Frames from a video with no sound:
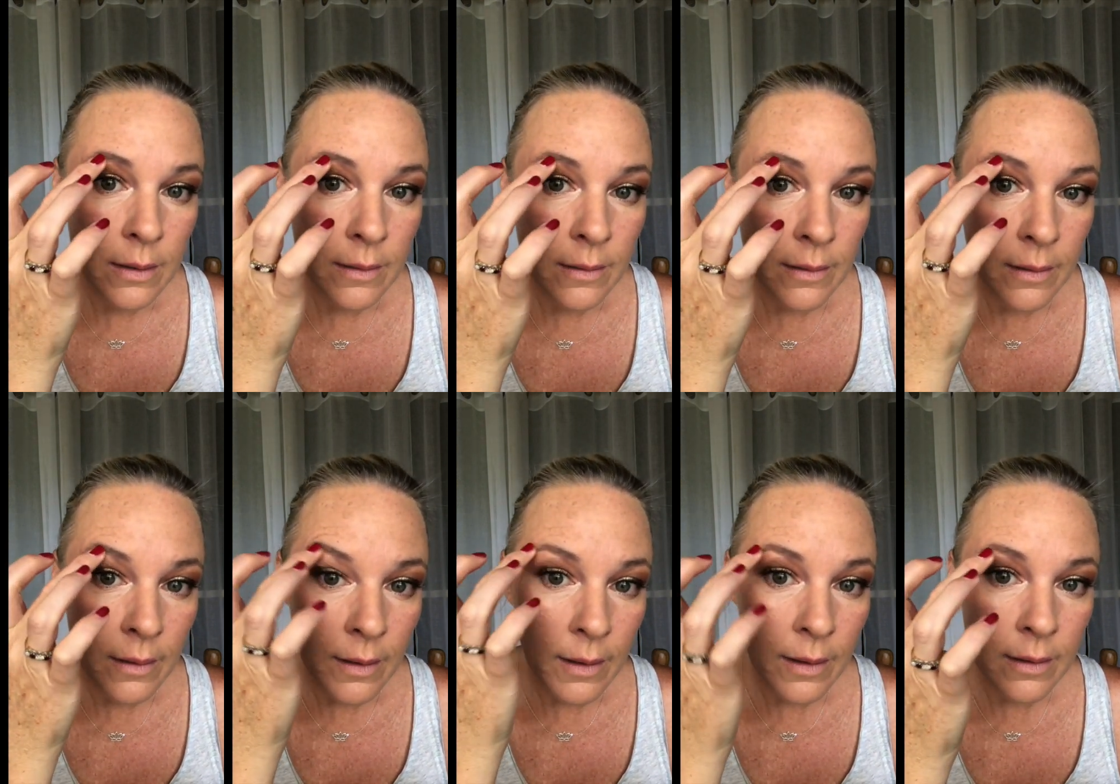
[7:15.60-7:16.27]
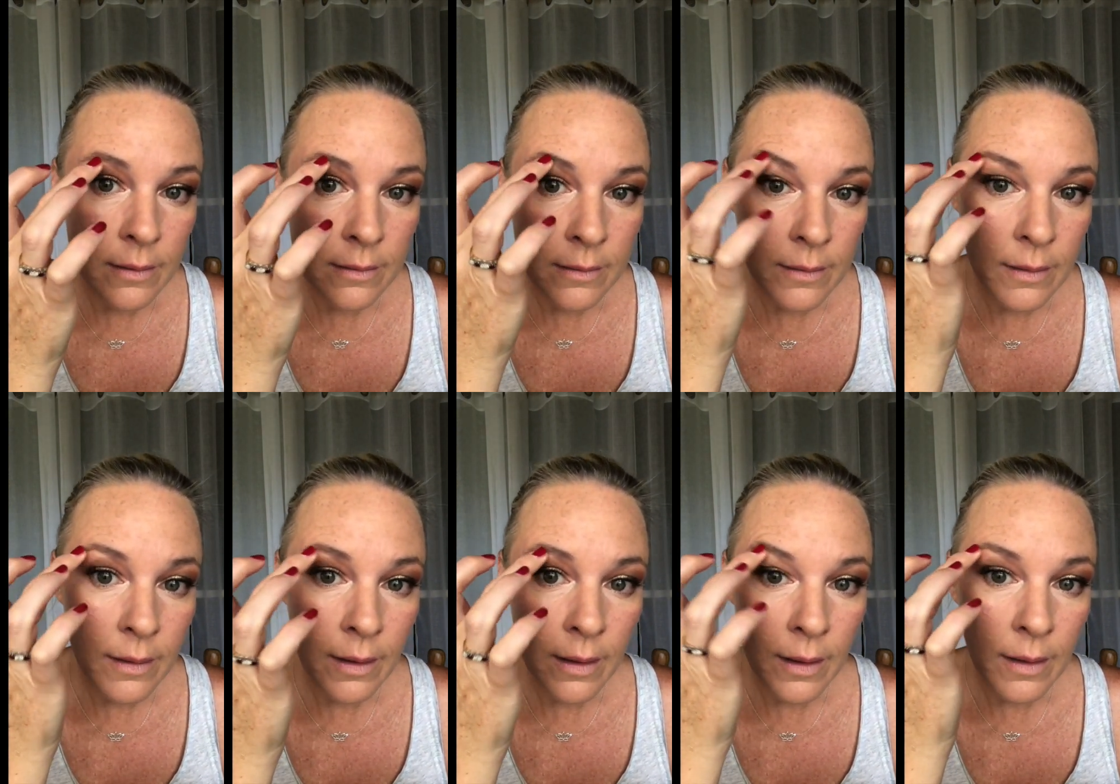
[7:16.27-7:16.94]
Touch
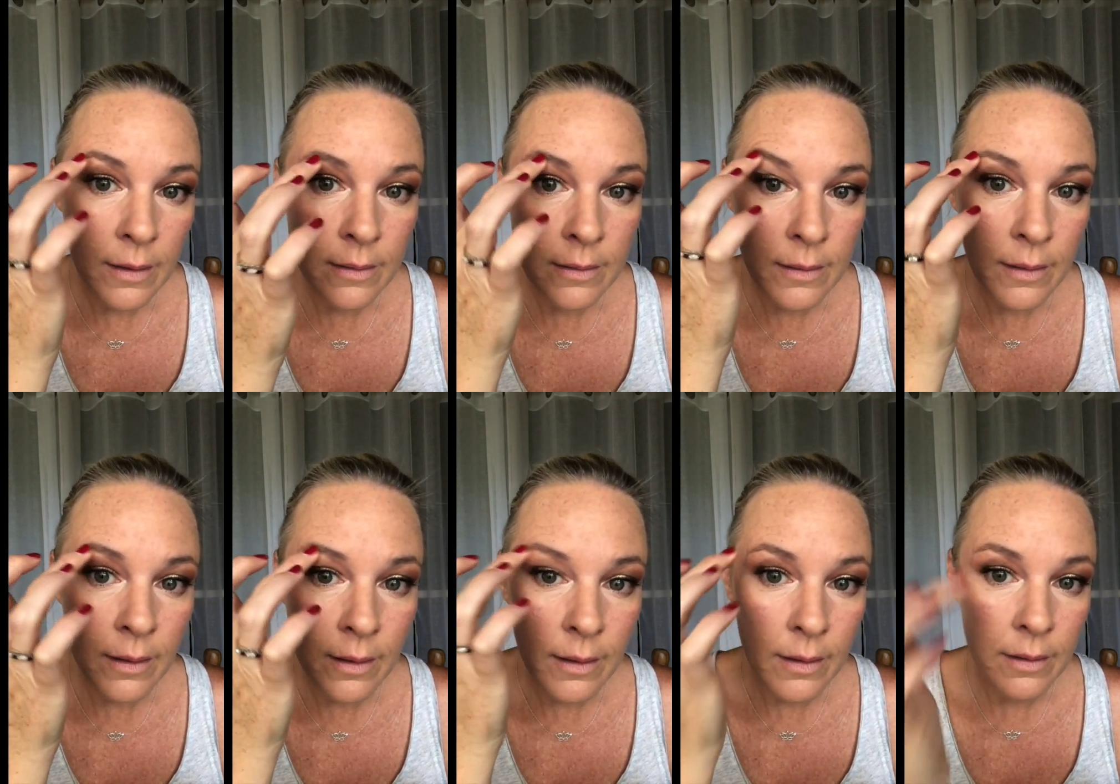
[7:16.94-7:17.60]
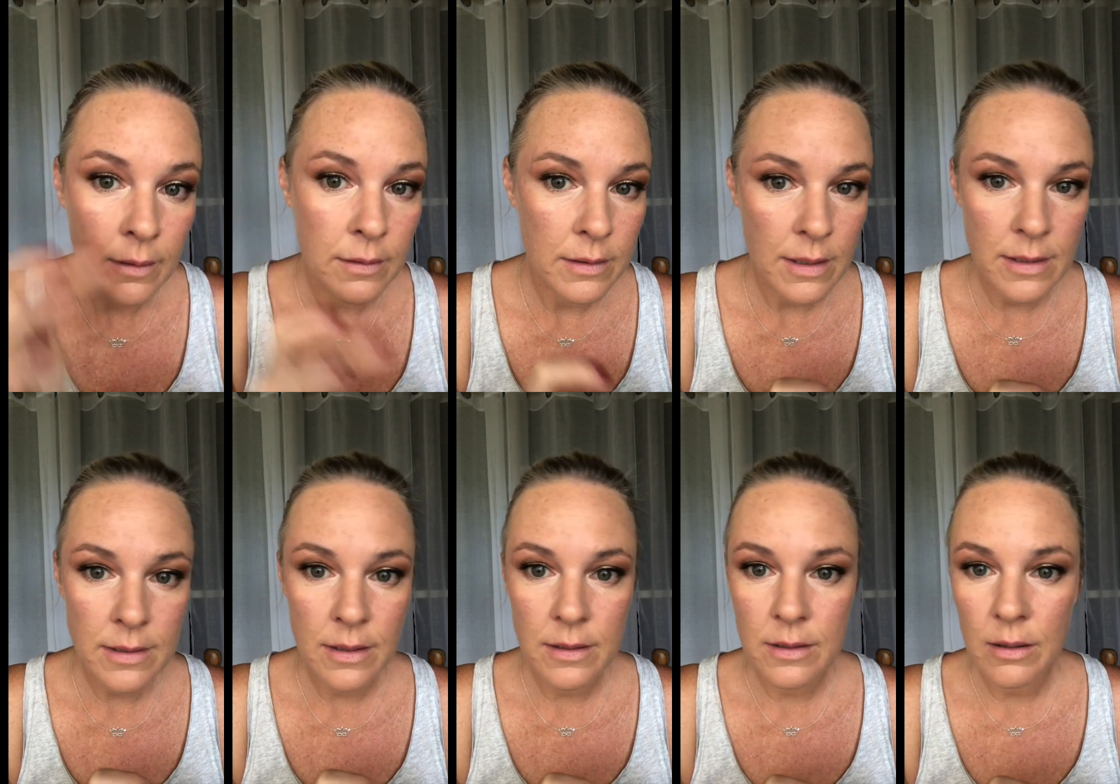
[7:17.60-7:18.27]
under,
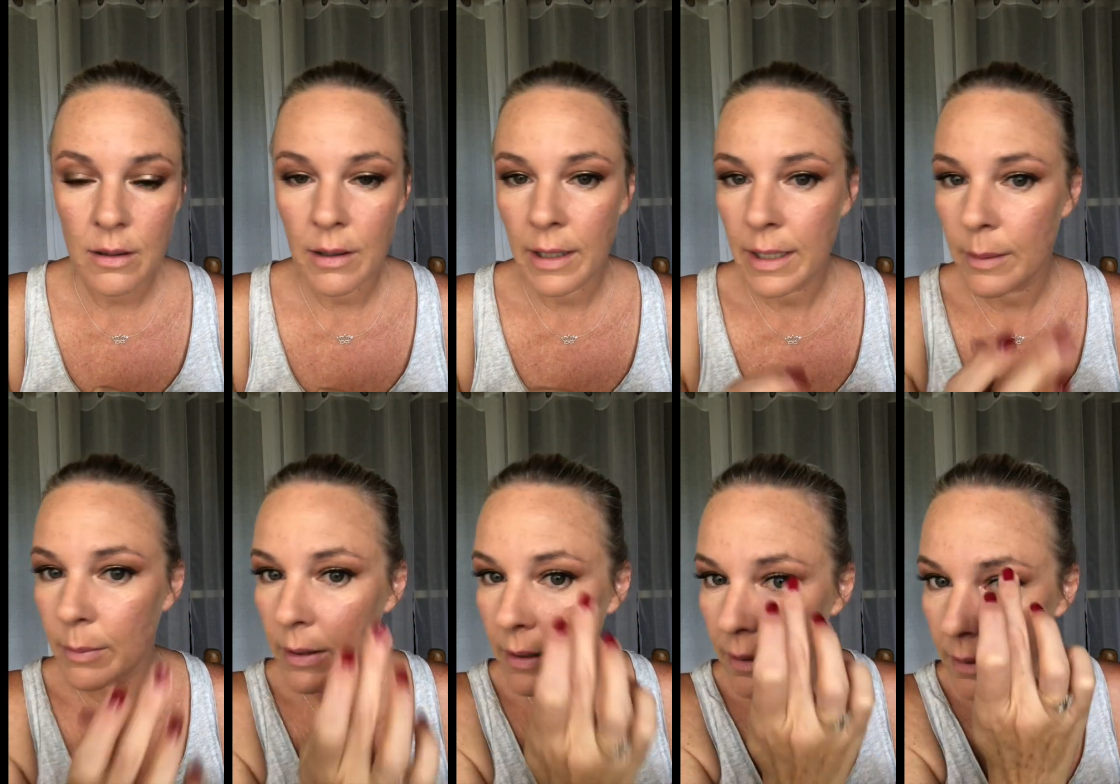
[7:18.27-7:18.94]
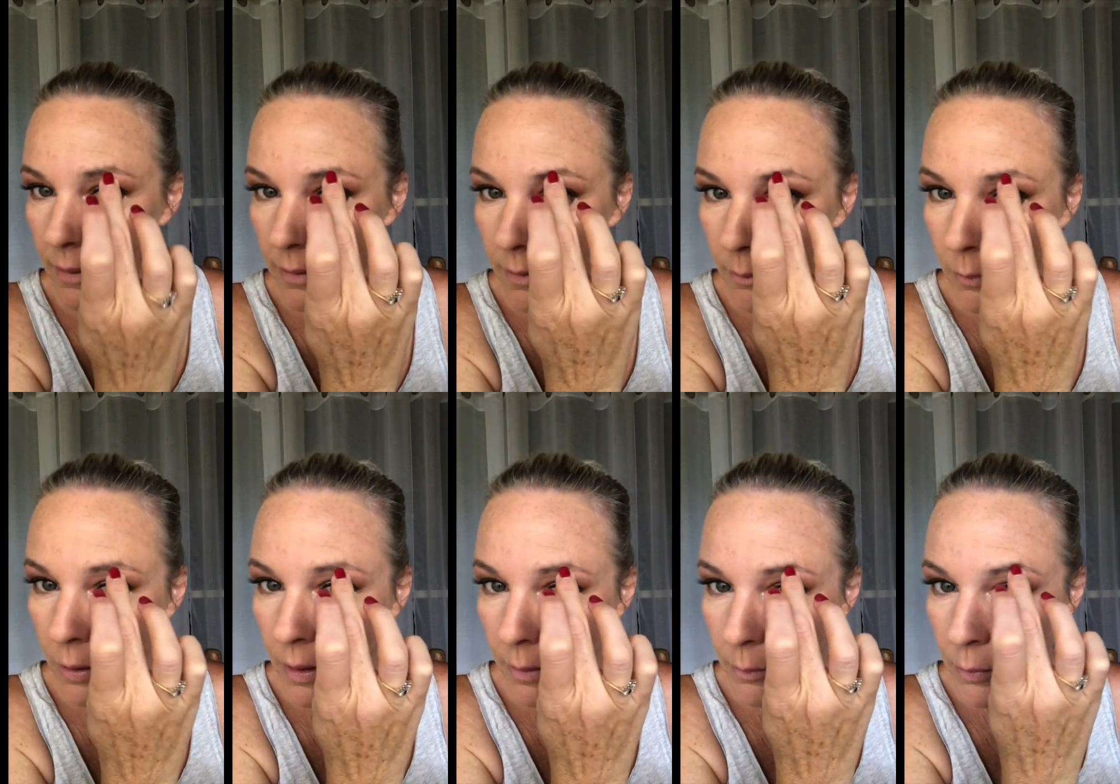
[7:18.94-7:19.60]
just a tiny bit under
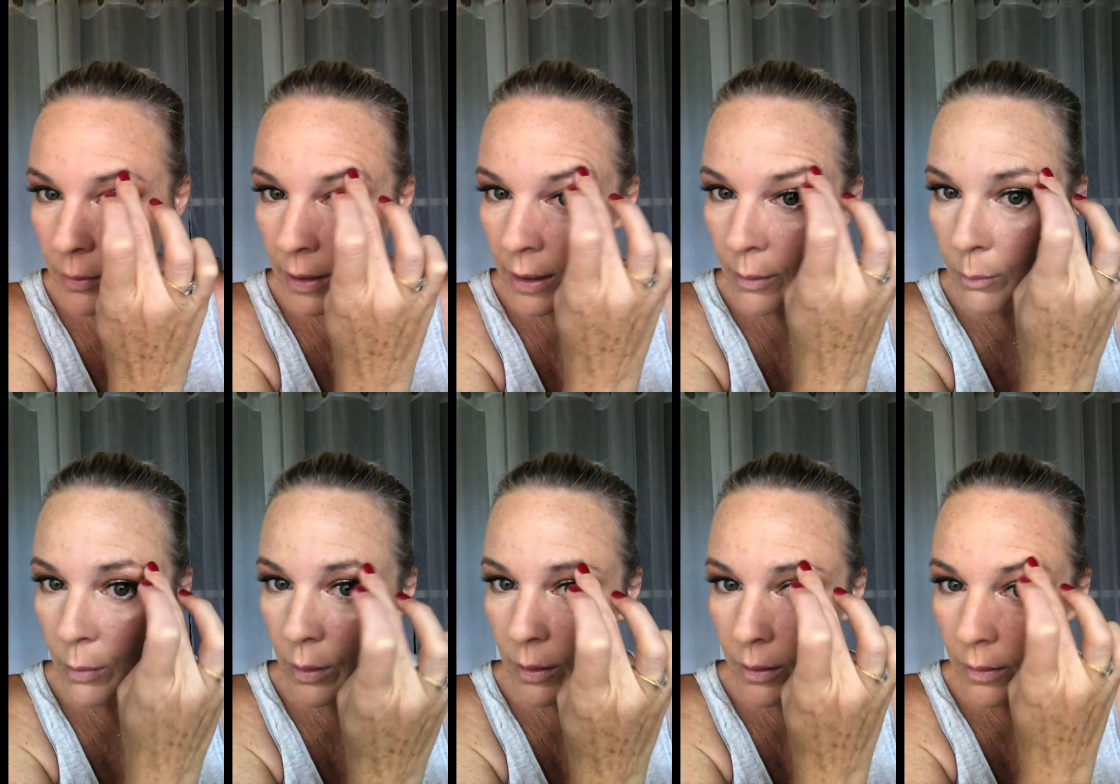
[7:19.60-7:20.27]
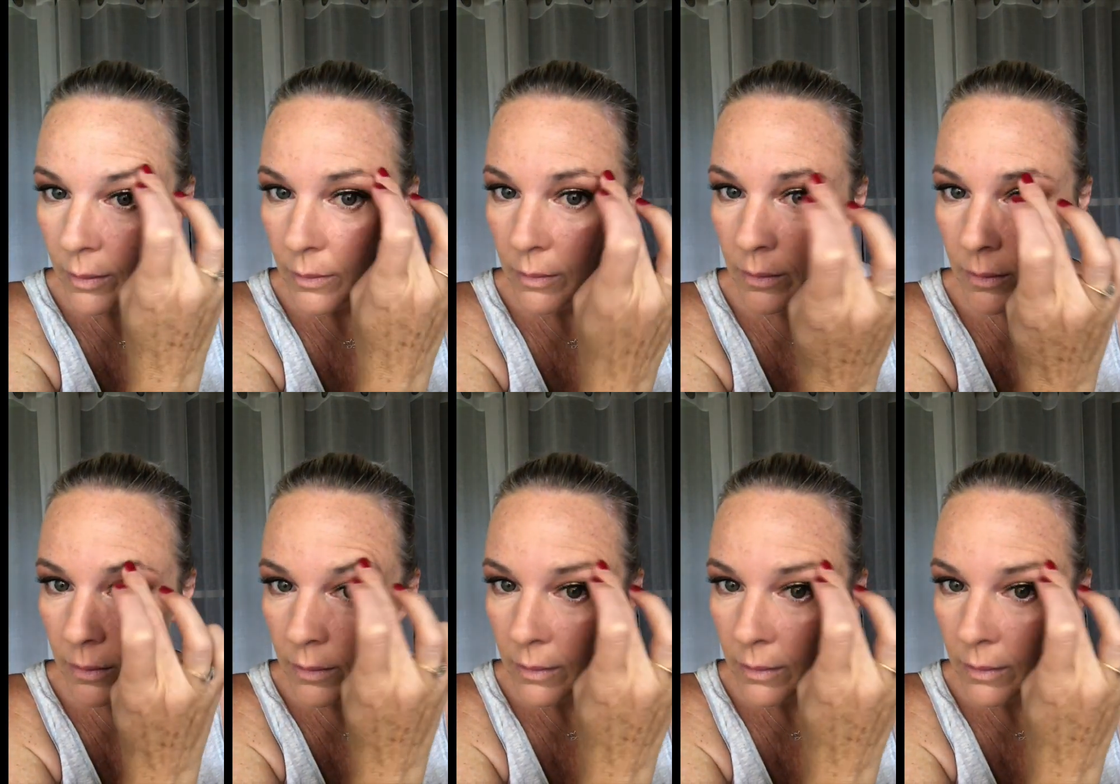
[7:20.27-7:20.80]
my brow bone,